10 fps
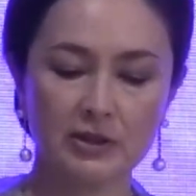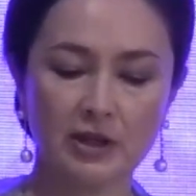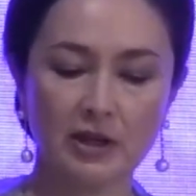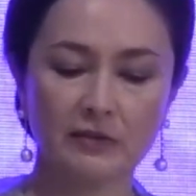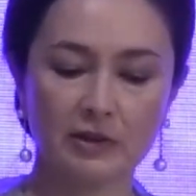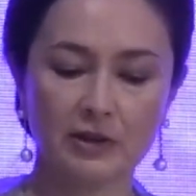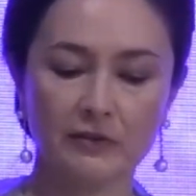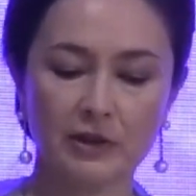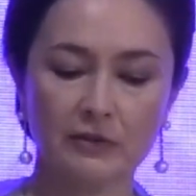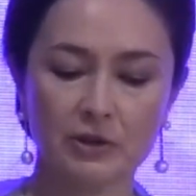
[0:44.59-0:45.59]

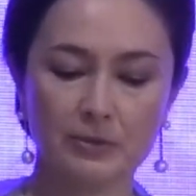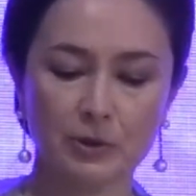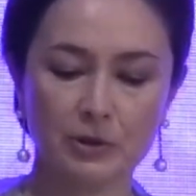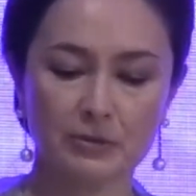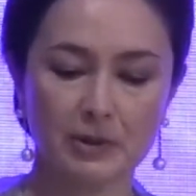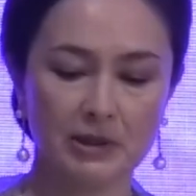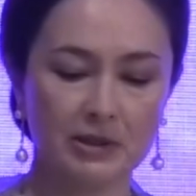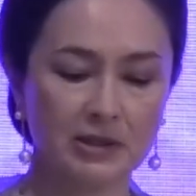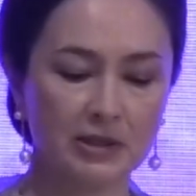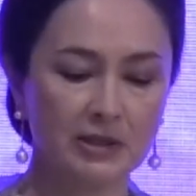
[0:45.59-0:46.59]
caregiving
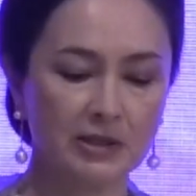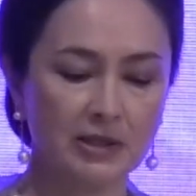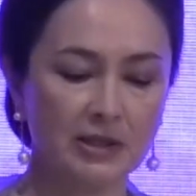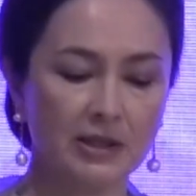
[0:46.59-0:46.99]
responsibilities,